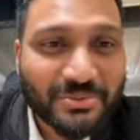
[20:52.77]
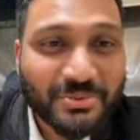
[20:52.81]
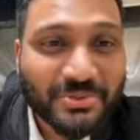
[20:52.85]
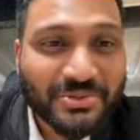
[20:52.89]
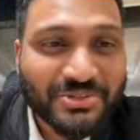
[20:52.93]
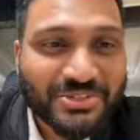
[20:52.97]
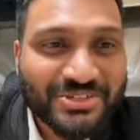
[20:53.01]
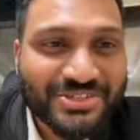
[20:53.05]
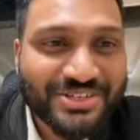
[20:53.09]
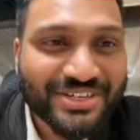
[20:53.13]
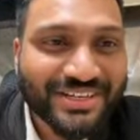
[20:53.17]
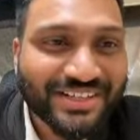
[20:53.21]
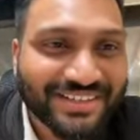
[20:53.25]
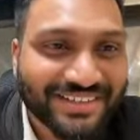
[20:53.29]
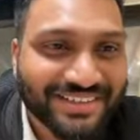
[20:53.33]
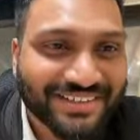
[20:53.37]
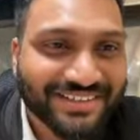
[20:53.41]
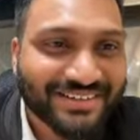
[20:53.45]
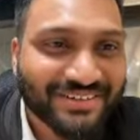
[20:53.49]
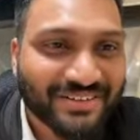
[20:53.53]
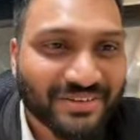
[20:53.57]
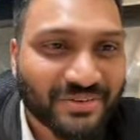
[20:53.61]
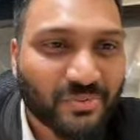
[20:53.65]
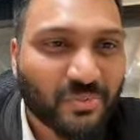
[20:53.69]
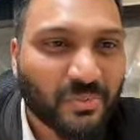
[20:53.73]
shit,
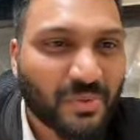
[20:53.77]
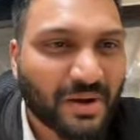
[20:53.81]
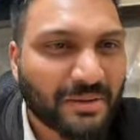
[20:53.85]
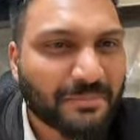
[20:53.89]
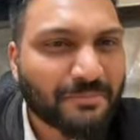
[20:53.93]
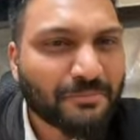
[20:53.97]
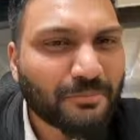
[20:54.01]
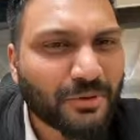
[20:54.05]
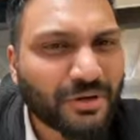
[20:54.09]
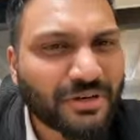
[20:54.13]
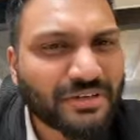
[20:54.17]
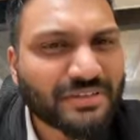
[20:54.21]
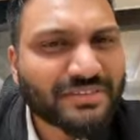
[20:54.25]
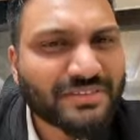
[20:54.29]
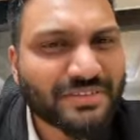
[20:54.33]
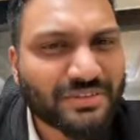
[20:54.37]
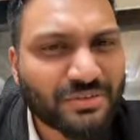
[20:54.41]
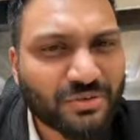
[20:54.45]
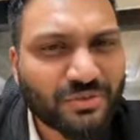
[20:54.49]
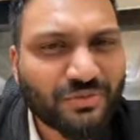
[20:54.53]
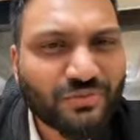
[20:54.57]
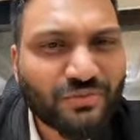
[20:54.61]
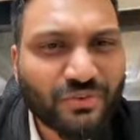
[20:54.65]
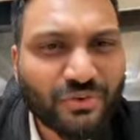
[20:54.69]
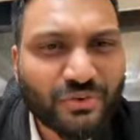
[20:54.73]

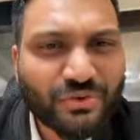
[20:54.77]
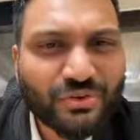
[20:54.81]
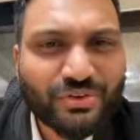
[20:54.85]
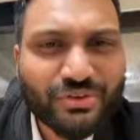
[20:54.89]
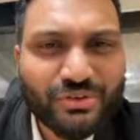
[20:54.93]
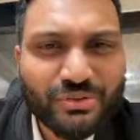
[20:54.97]
1.04